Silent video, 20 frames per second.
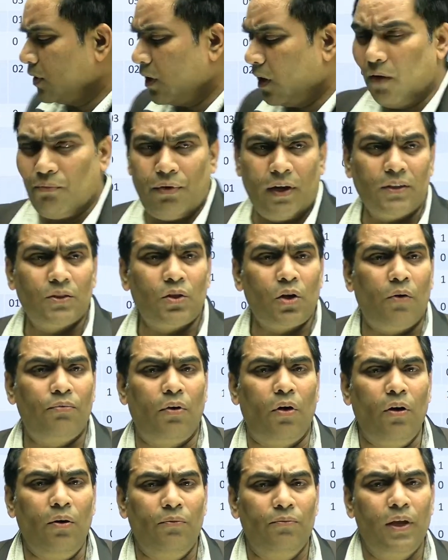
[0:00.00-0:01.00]
first of
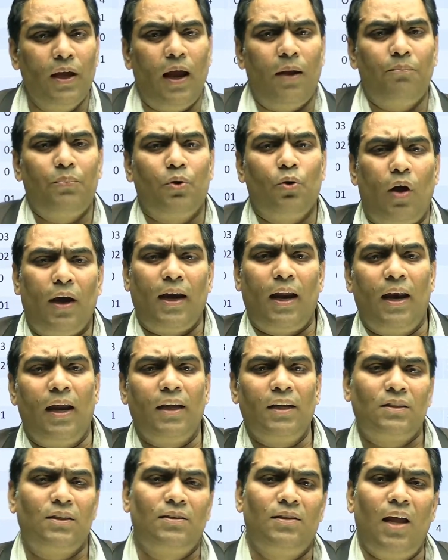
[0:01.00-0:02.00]
all we have to analyze
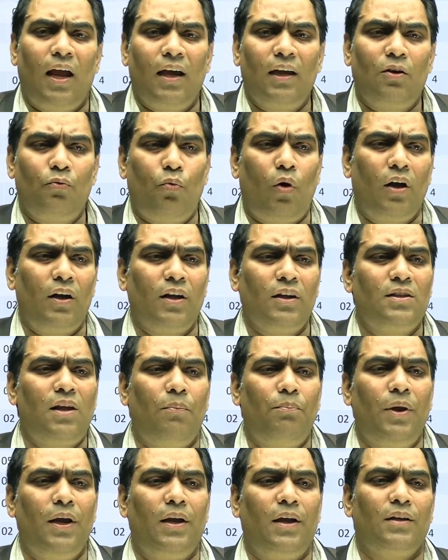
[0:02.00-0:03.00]
that what is the
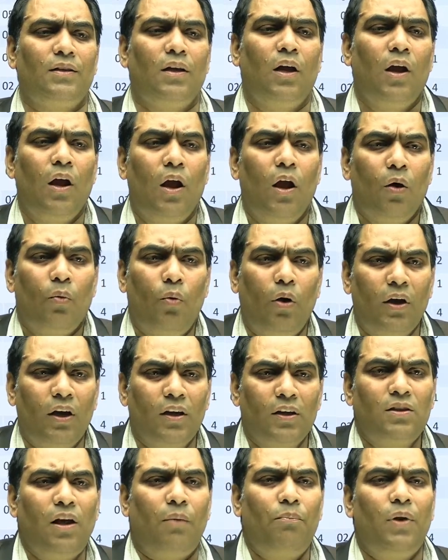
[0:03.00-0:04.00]

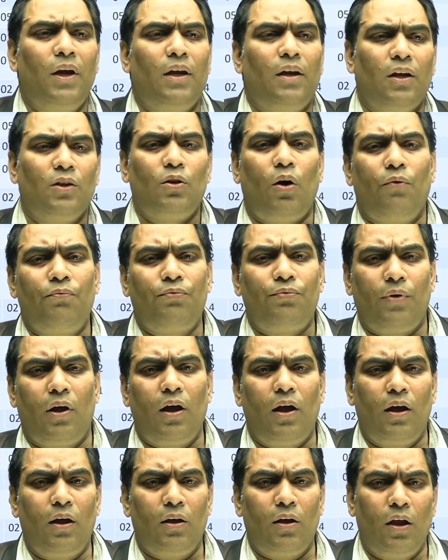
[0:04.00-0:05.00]
weightage
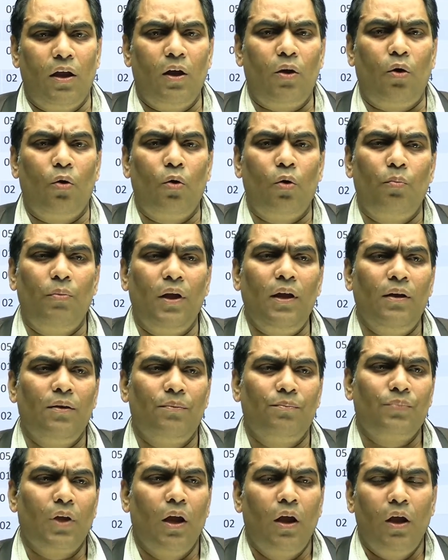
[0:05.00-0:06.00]
of economy.
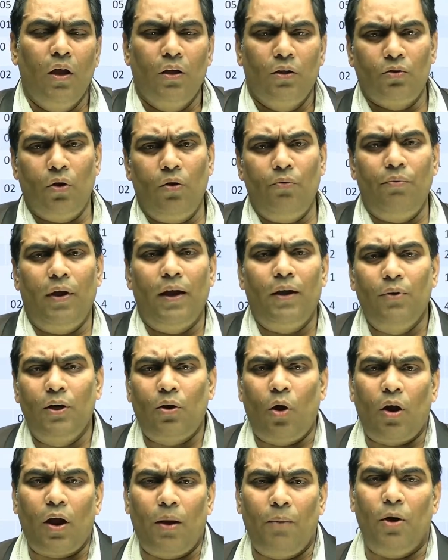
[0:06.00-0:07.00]
So when we
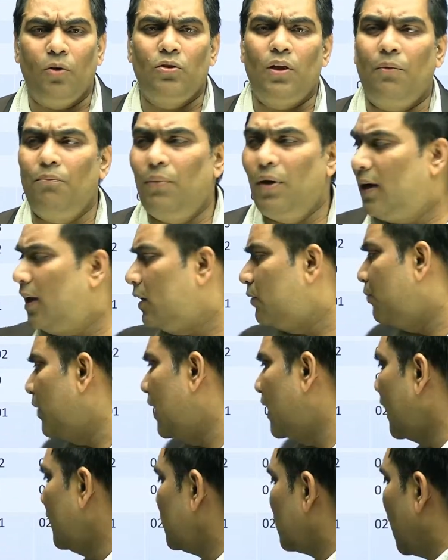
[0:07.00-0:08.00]
talk about the weightage, we
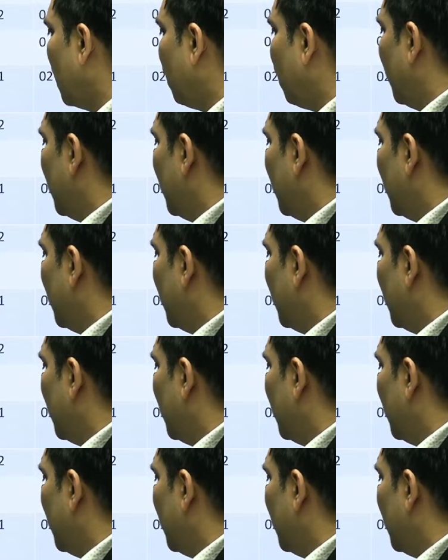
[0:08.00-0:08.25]
can safely